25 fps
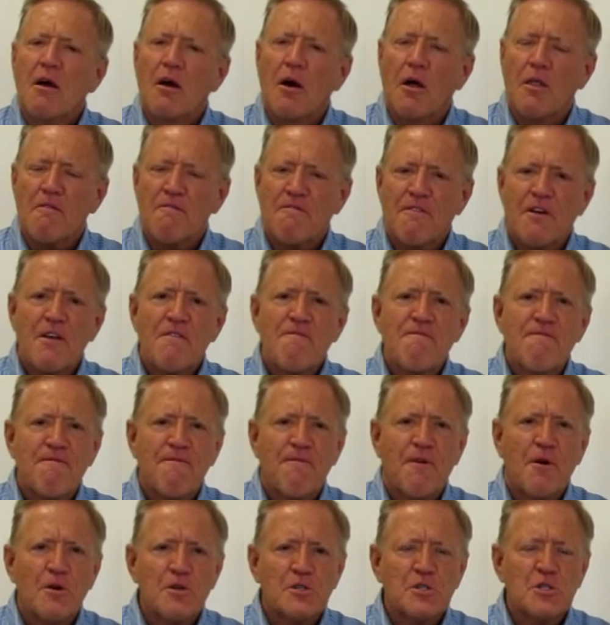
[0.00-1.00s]
On the very
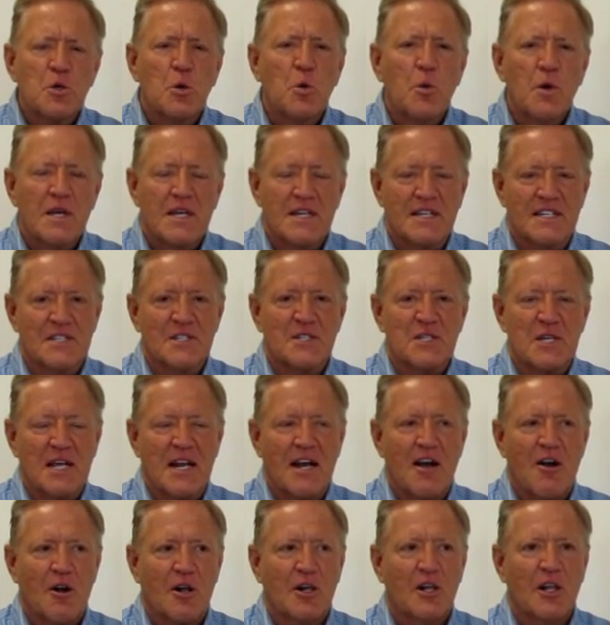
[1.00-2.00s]
first quiz
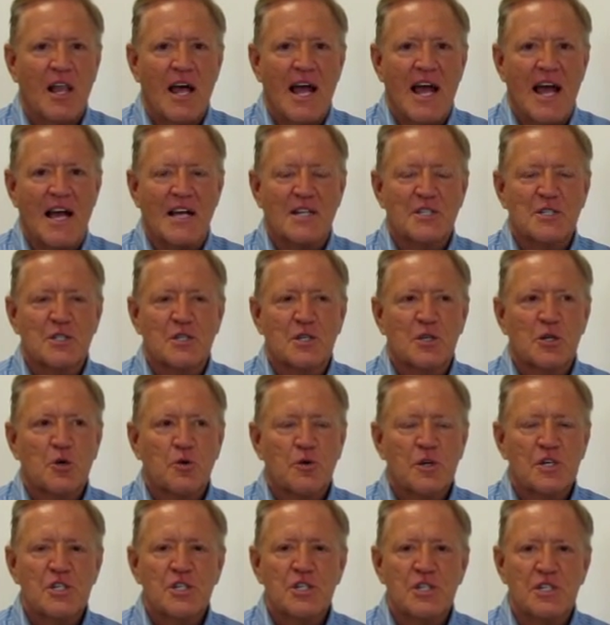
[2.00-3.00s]
in our class,
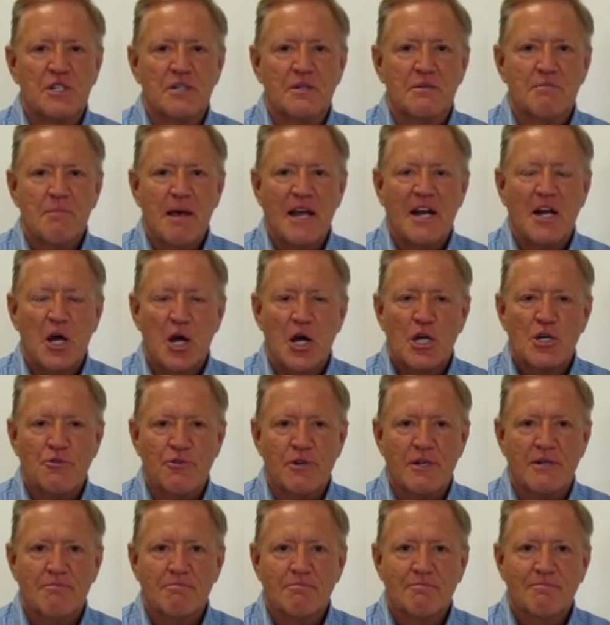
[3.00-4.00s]
Christian made 100.